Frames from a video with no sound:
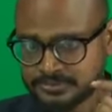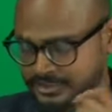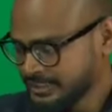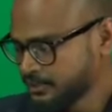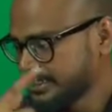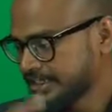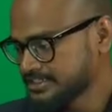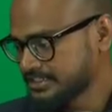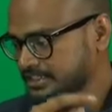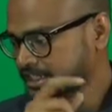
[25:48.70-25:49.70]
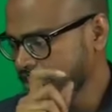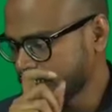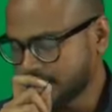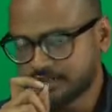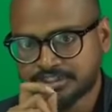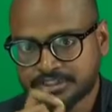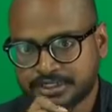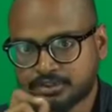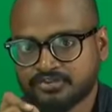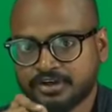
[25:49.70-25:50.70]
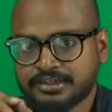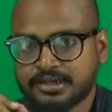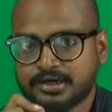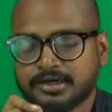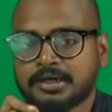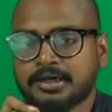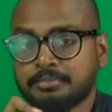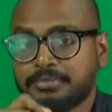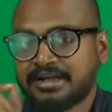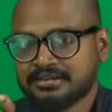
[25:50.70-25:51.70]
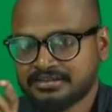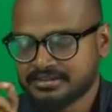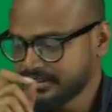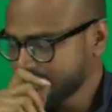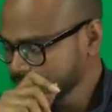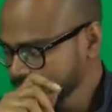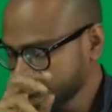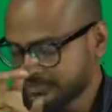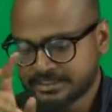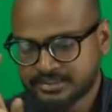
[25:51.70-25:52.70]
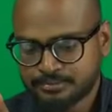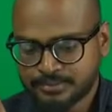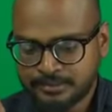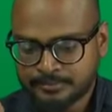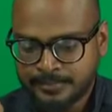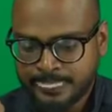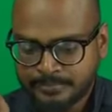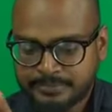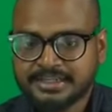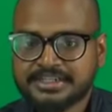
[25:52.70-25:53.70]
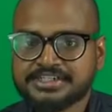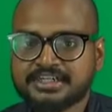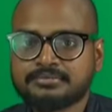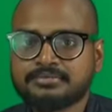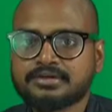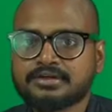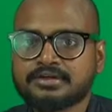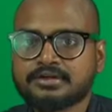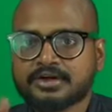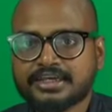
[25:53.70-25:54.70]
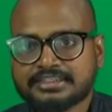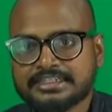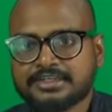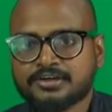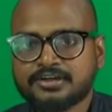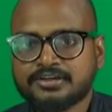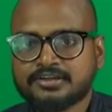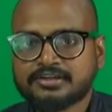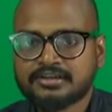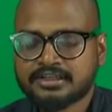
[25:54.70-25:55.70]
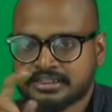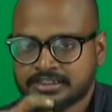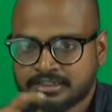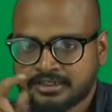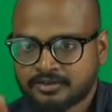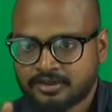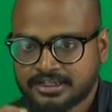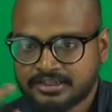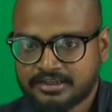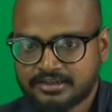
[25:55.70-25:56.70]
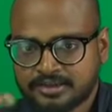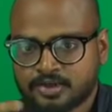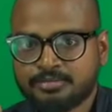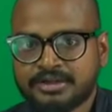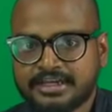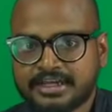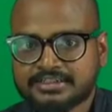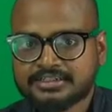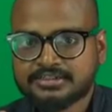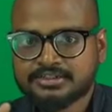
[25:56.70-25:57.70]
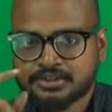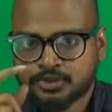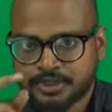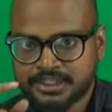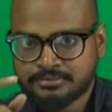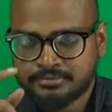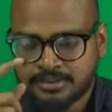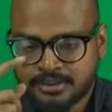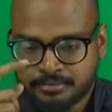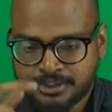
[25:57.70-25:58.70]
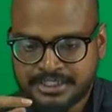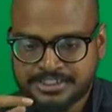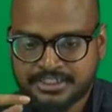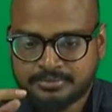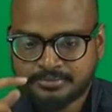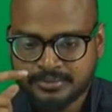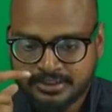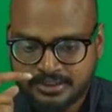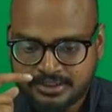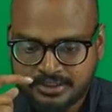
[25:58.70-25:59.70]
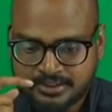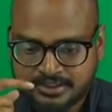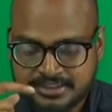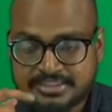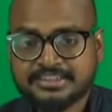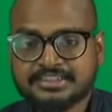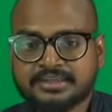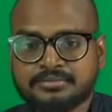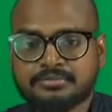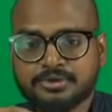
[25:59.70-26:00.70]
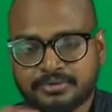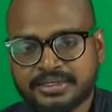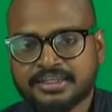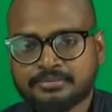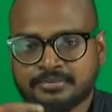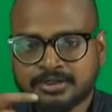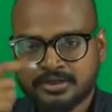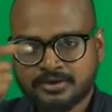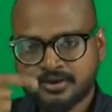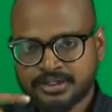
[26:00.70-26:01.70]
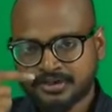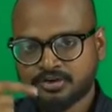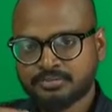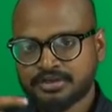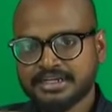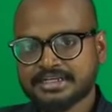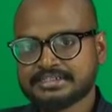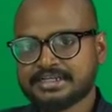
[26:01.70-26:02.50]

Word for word: Then you can actually uh, always try to find the patterns in it. For example, magnesium, okay, silicon. What are the common reactions? Sodium, potassium, uh, cesium, rubidium. What are the common reactions